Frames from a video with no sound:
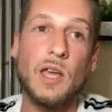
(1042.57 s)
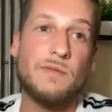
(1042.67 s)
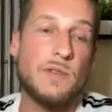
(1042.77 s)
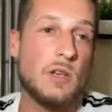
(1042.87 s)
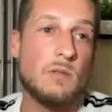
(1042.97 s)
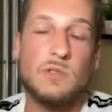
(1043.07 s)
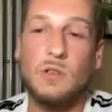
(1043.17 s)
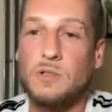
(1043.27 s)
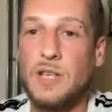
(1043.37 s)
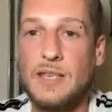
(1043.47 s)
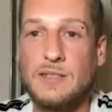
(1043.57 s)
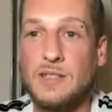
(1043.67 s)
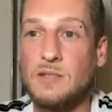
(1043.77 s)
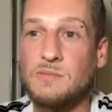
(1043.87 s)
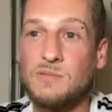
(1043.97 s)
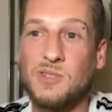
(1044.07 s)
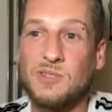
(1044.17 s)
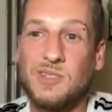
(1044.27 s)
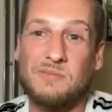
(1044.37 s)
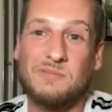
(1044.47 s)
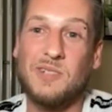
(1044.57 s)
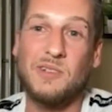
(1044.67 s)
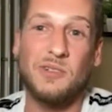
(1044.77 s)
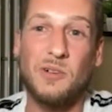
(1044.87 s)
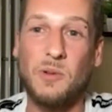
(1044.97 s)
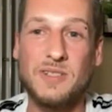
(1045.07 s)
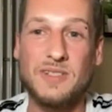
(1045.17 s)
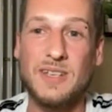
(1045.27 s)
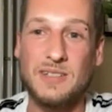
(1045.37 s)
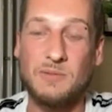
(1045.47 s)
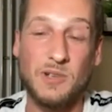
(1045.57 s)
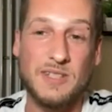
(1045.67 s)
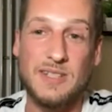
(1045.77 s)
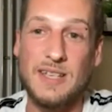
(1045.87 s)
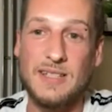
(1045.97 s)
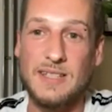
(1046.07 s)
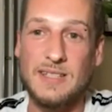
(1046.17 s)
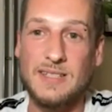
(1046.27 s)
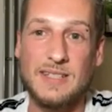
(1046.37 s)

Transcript: if you don't test, you you, you don't know what state waste status is.